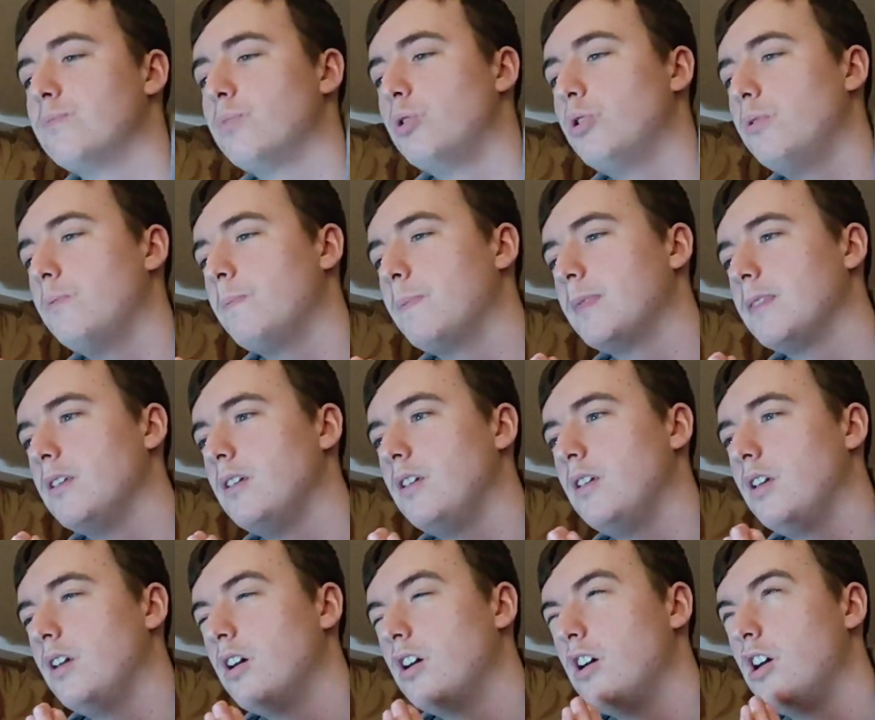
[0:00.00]
but
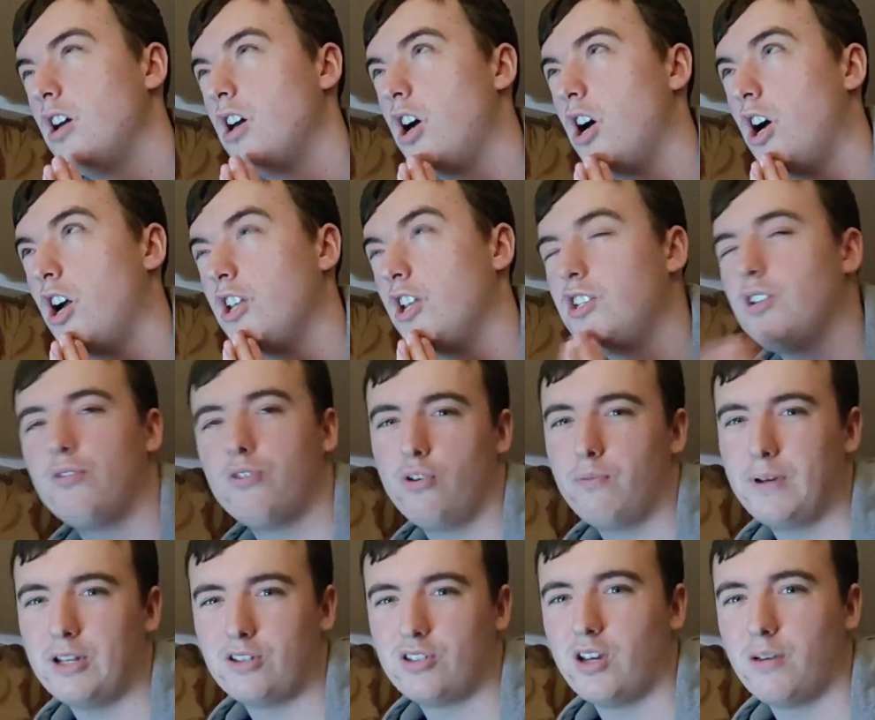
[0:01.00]
I don't know
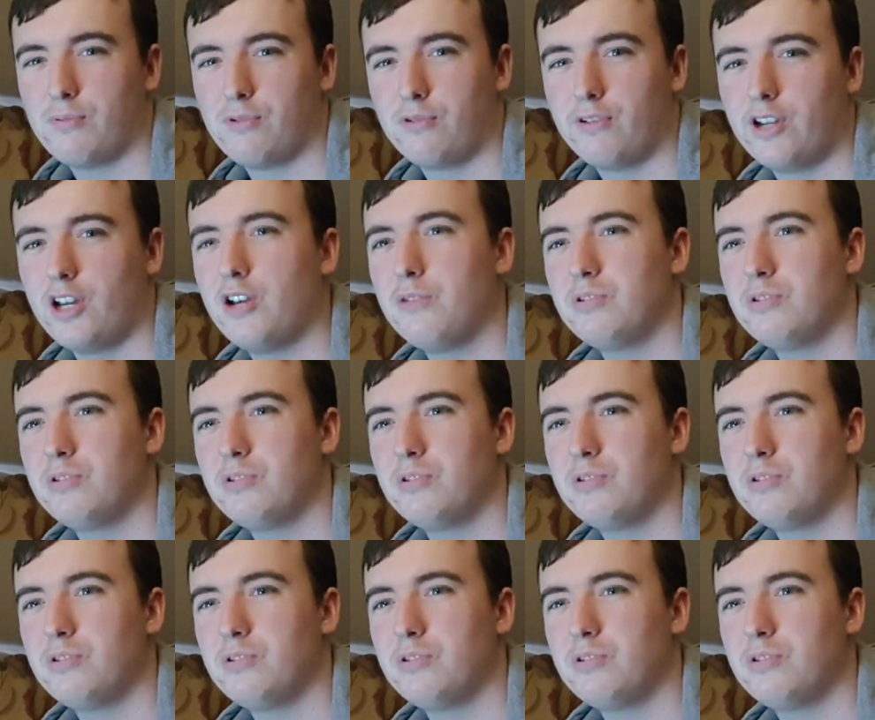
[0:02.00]
about top three.